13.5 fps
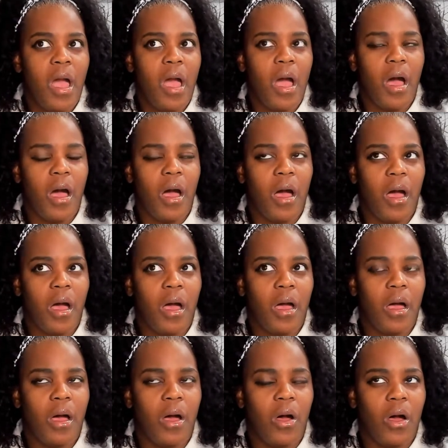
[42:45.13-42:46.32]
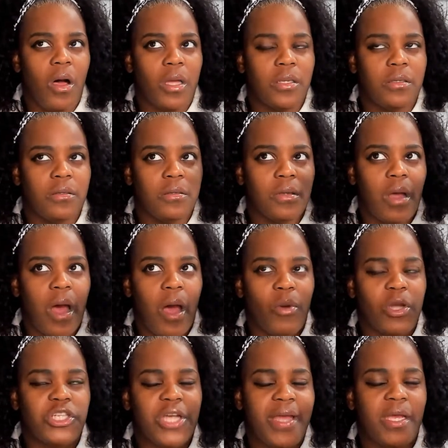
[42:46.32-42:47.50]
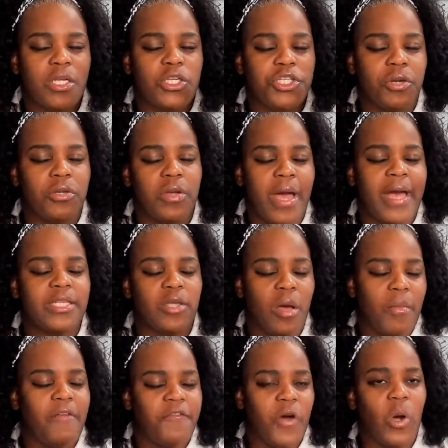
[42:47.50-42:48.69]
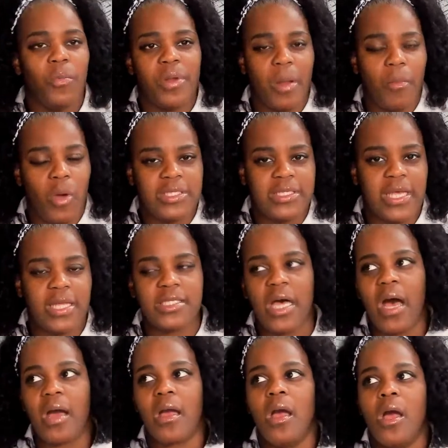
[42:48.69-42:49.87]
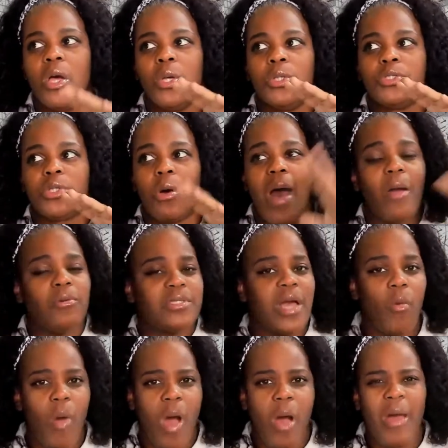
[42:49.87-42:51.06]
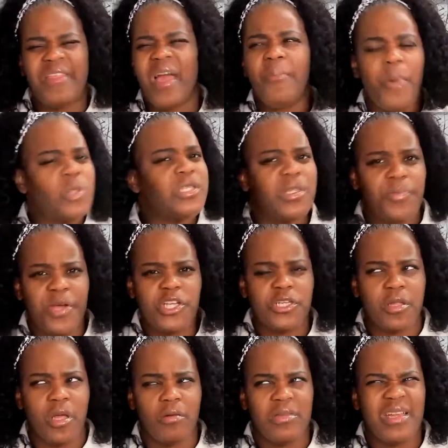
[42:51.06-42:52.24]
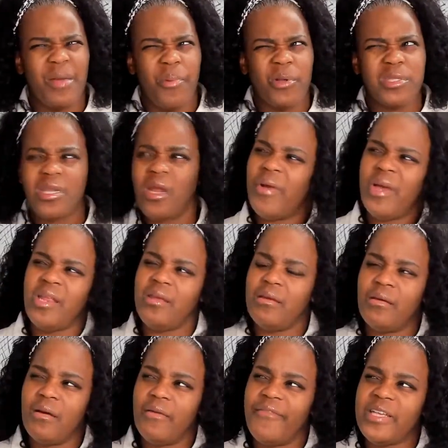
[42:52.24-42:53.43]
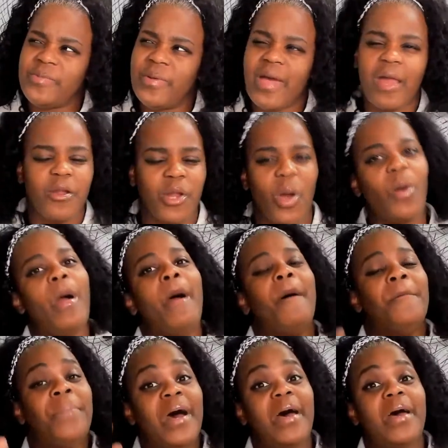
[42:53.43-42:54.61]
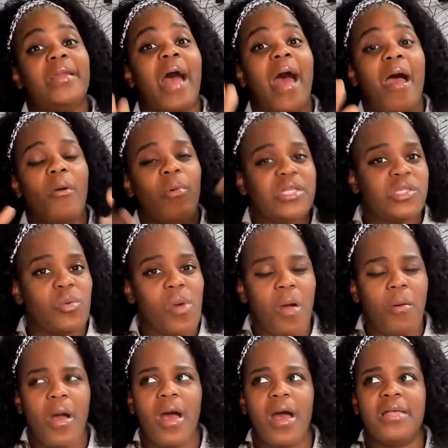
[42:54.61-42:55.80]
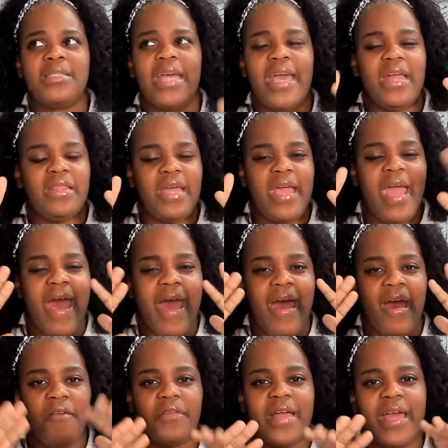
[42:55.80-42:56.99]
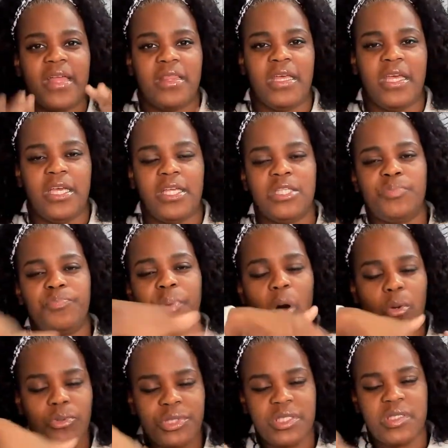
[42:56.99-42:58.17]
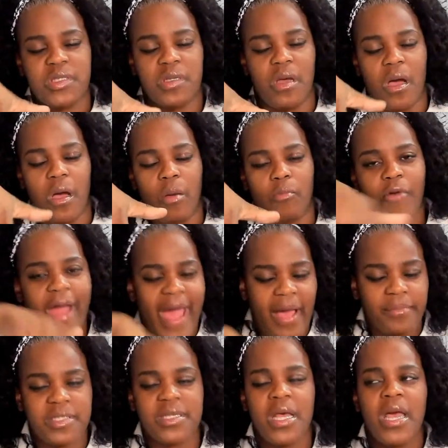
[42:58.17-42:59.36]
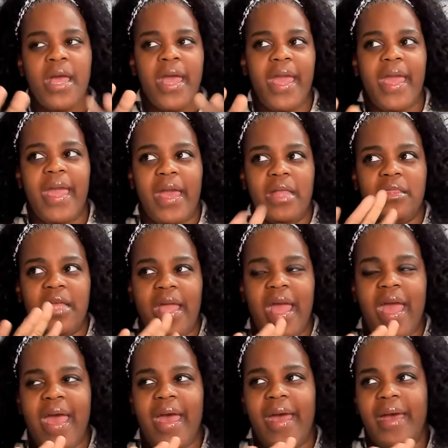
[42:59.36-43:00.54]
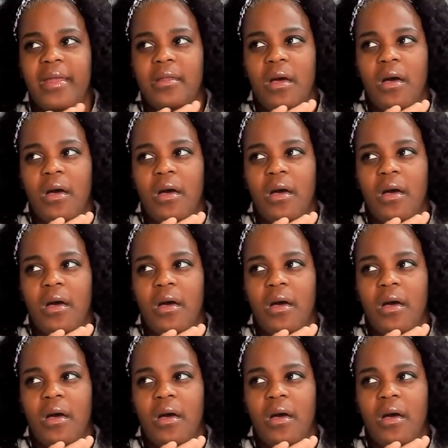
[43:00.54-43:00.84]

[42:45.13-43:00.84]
I wish I could show you guys on my phone, but I'm on TikTok. So I was at Wow. I think I posted the picture though. Did I post it already on Facebook? I don't know. But I went to Wawa's and they have like these post wraps, and they had